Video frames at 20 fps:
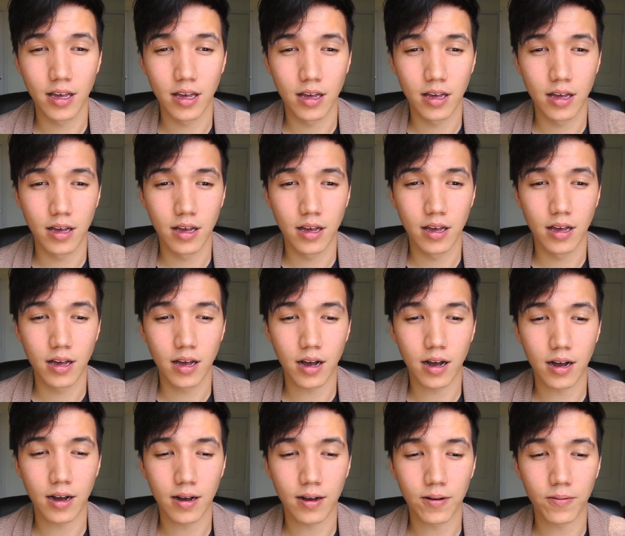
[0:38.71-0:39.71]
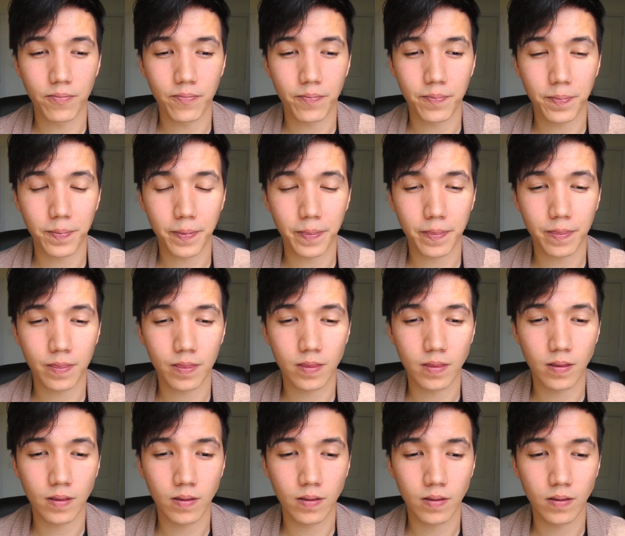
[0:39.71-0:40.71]

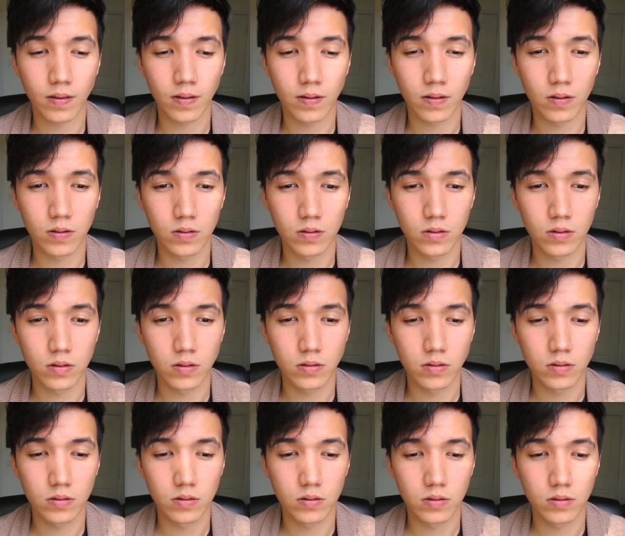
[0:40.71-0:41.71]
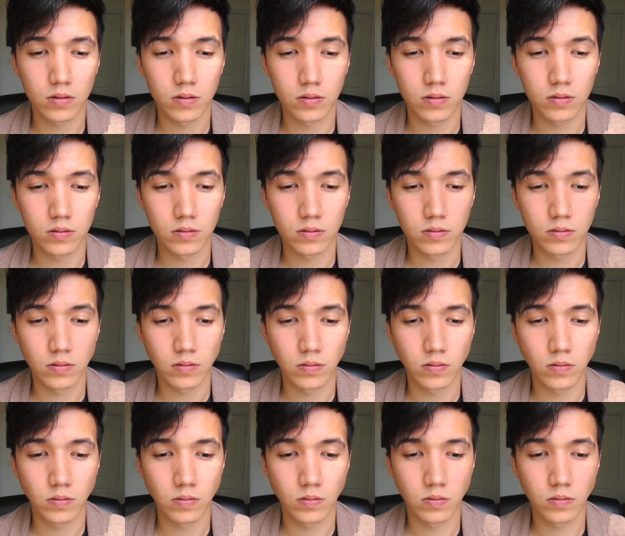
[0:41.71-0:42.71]

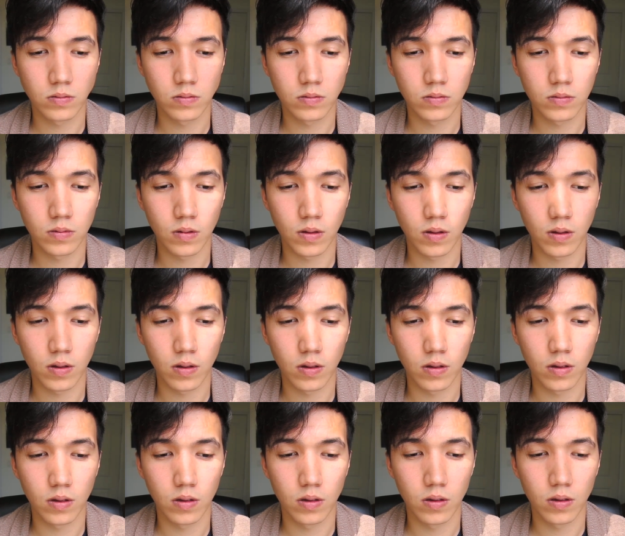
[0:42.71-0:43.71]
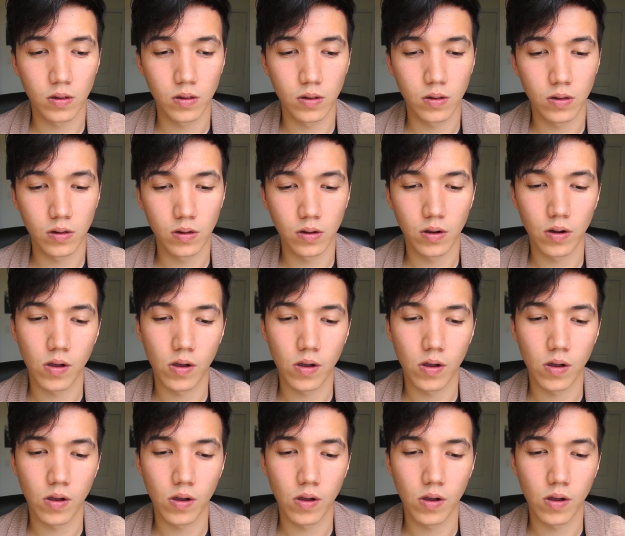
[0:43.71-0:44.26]
Nothing is said.